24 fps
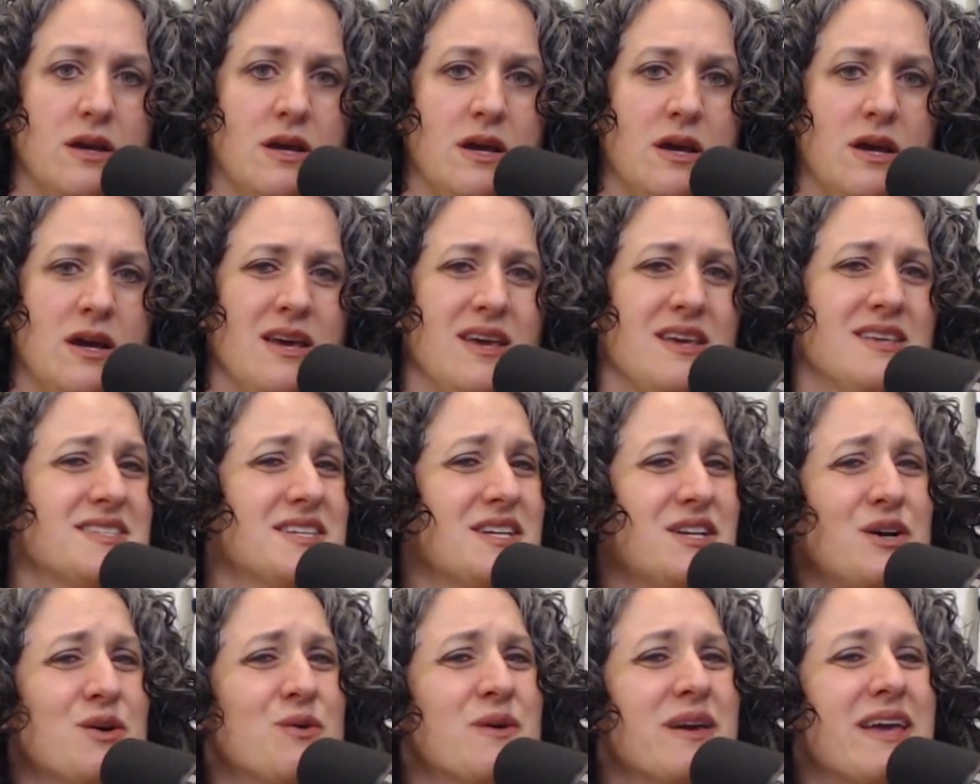Is
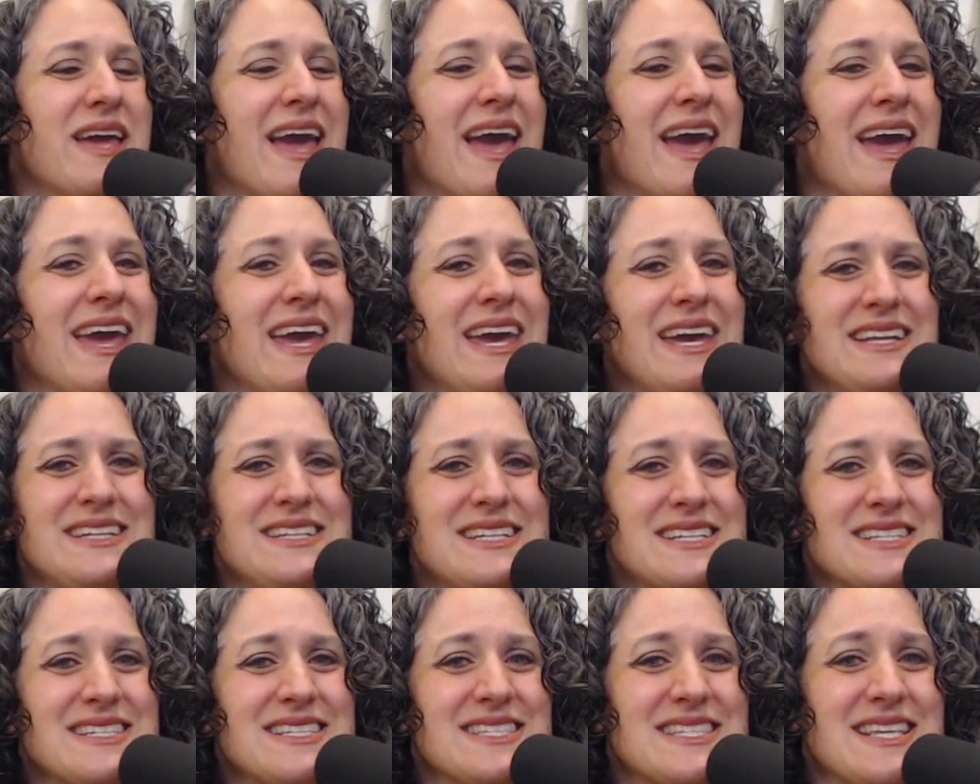it okay
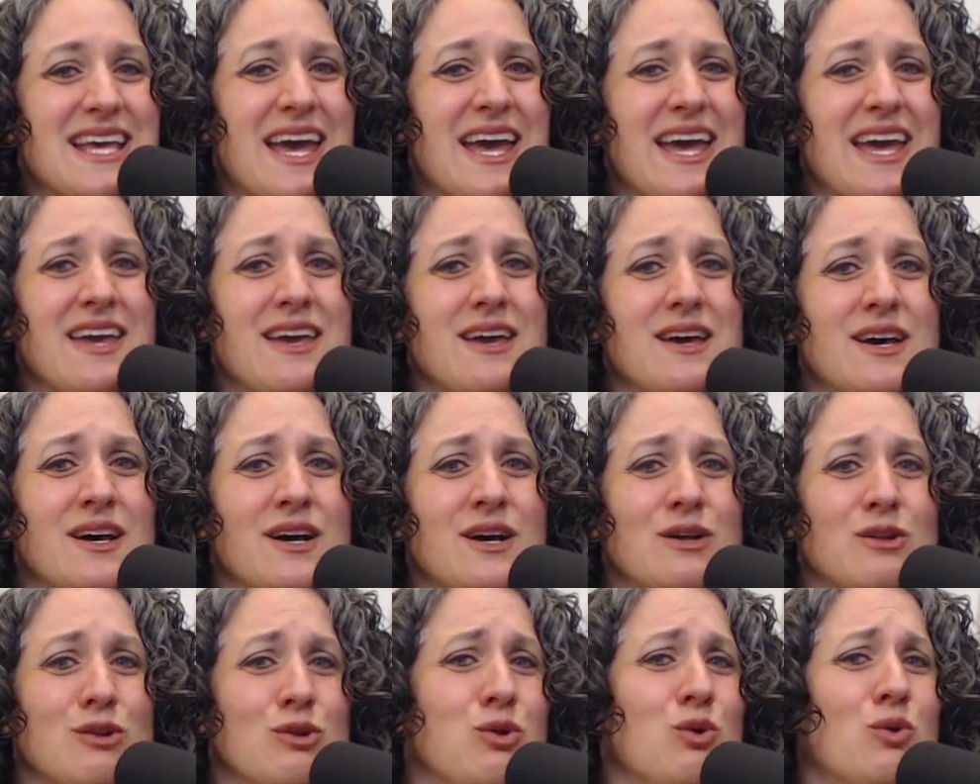to say,
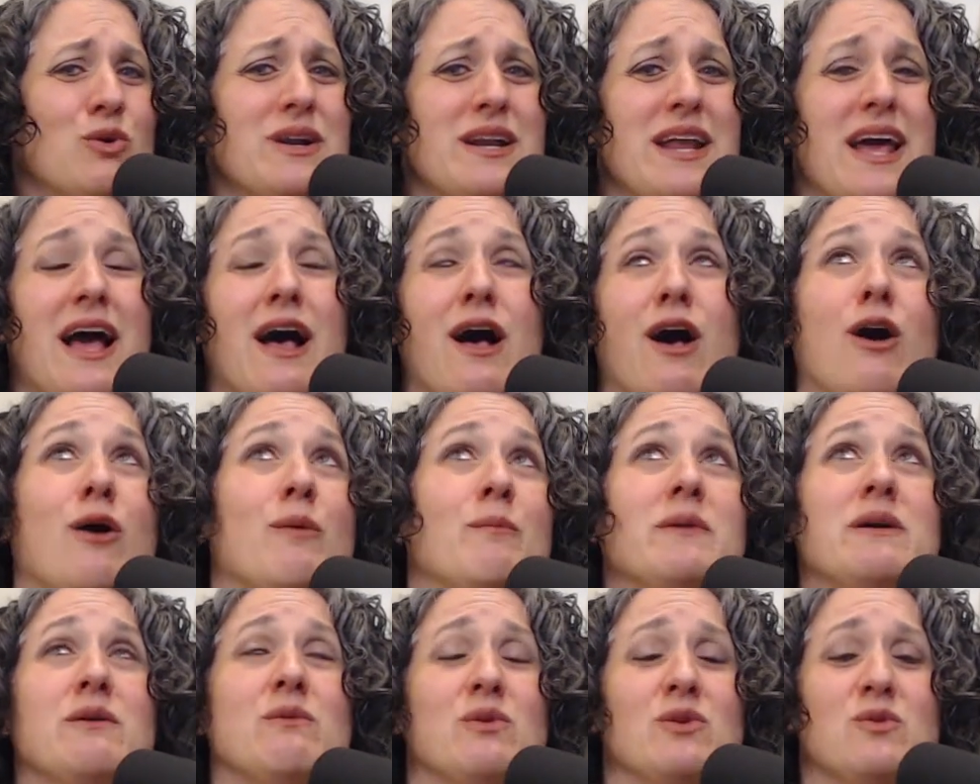"Lord, help
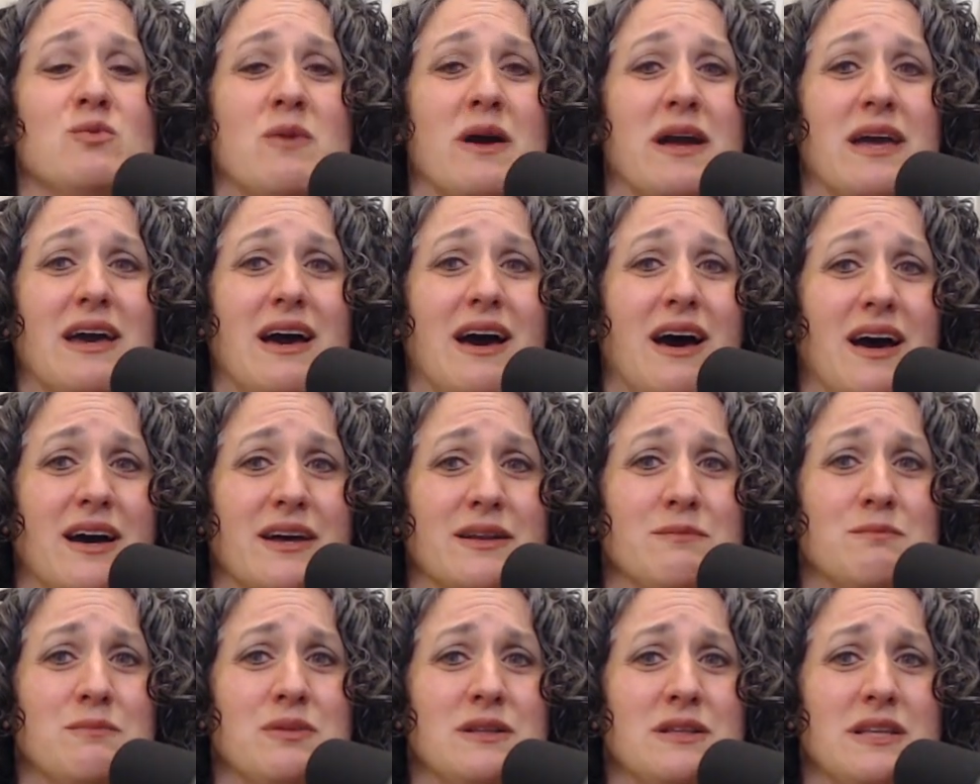me with my
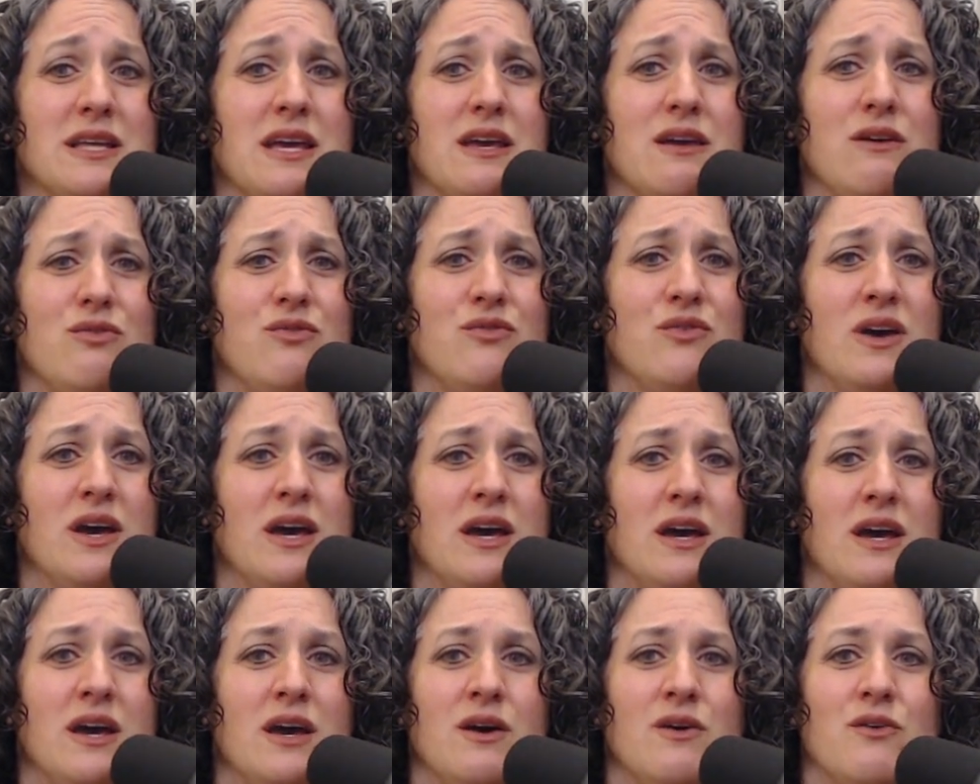unbelief"?
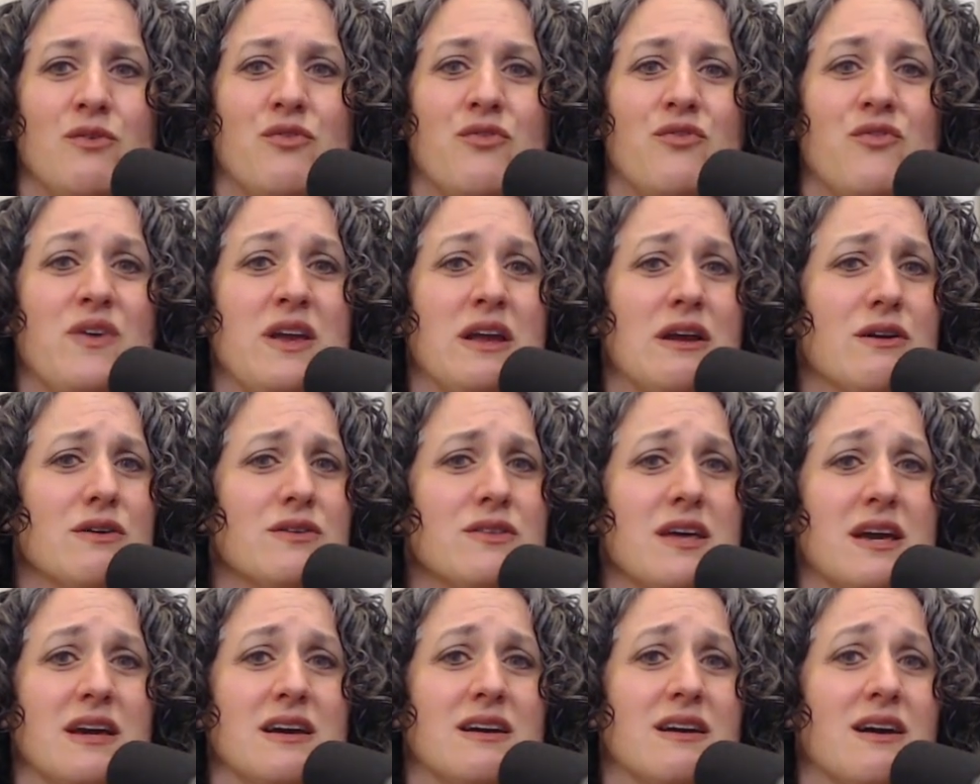Fear
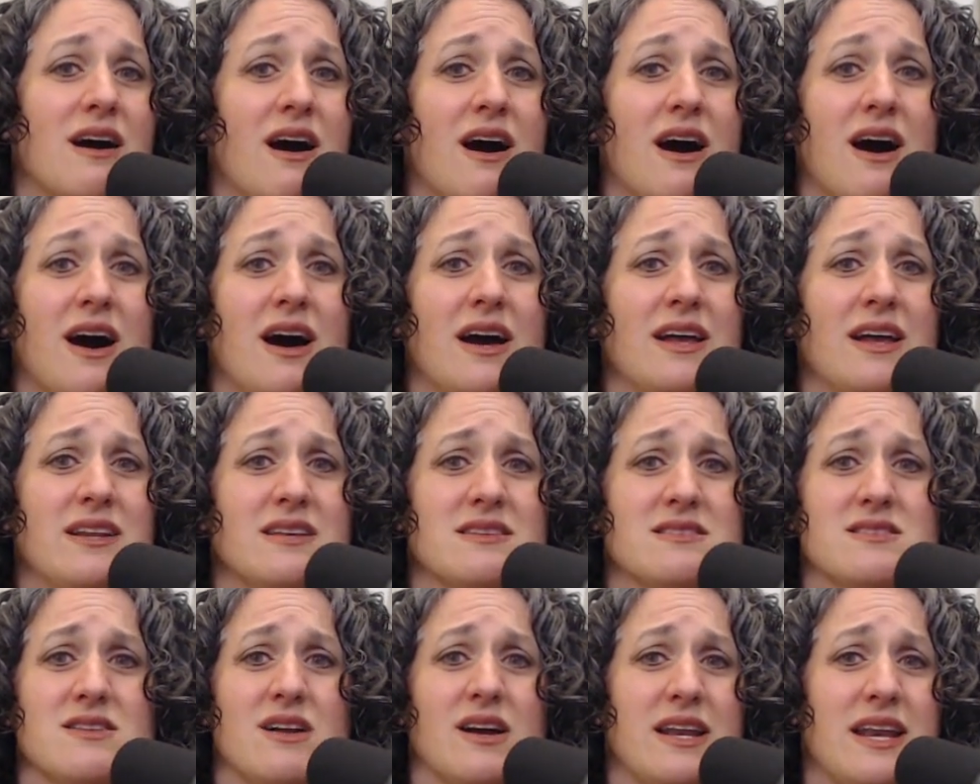that God
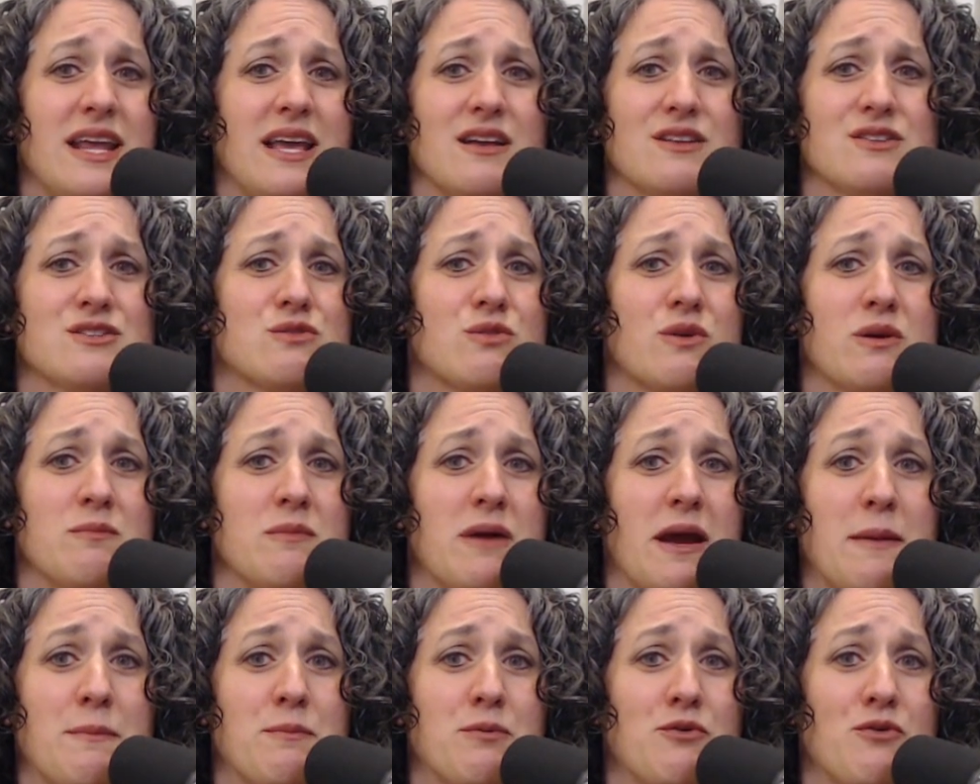is not answering
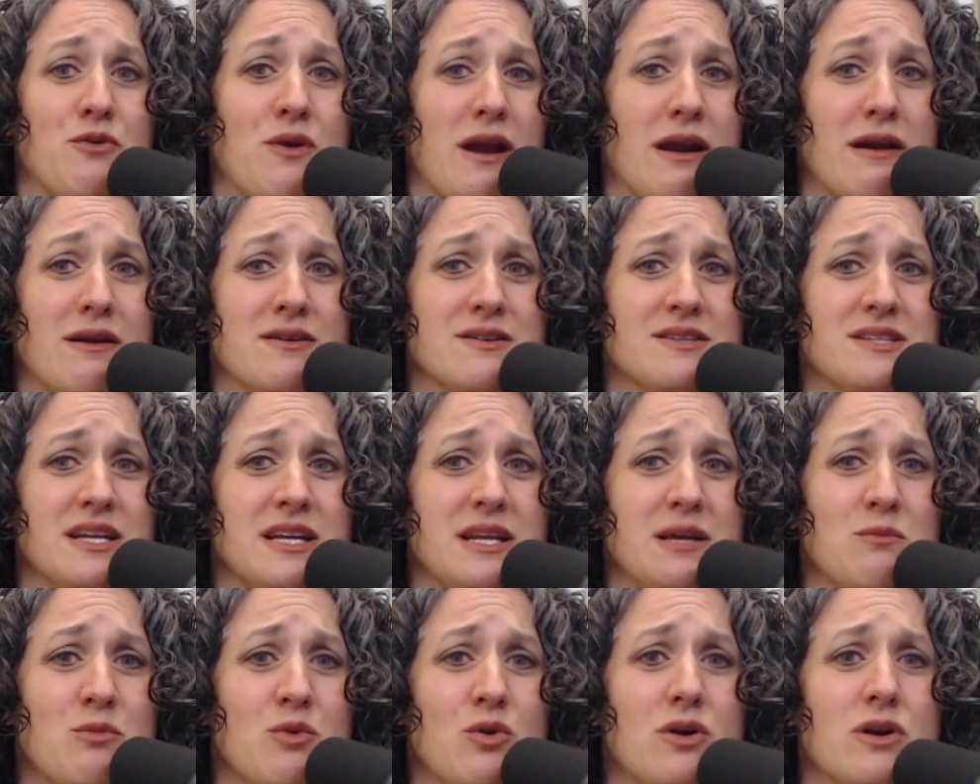my prayers
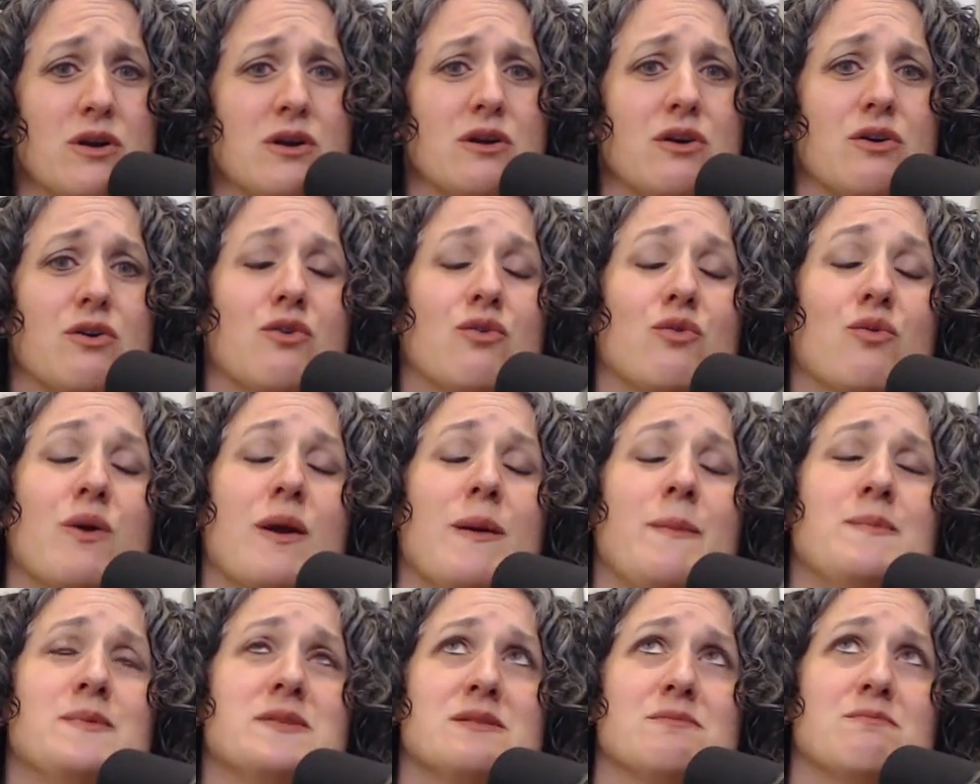anymore
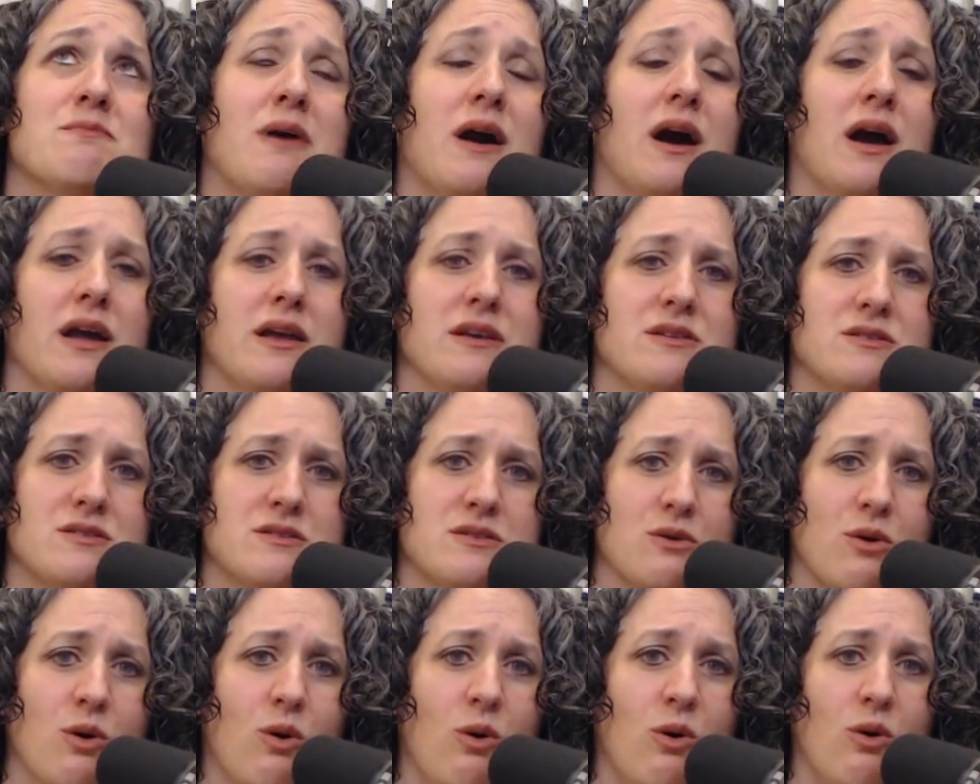grips my
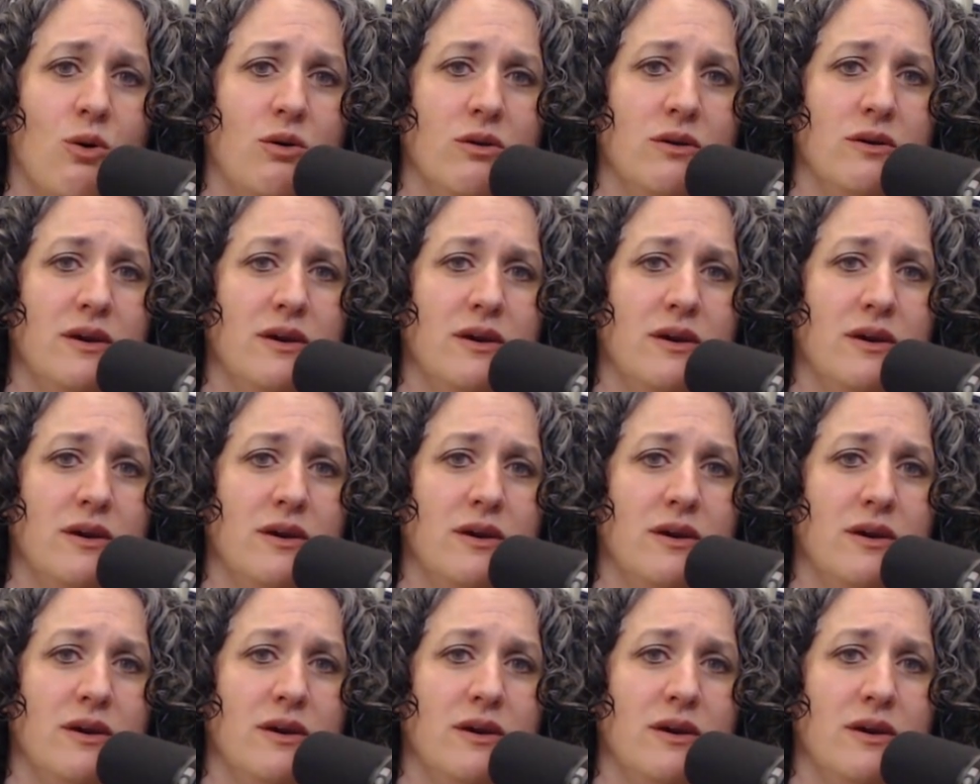soul.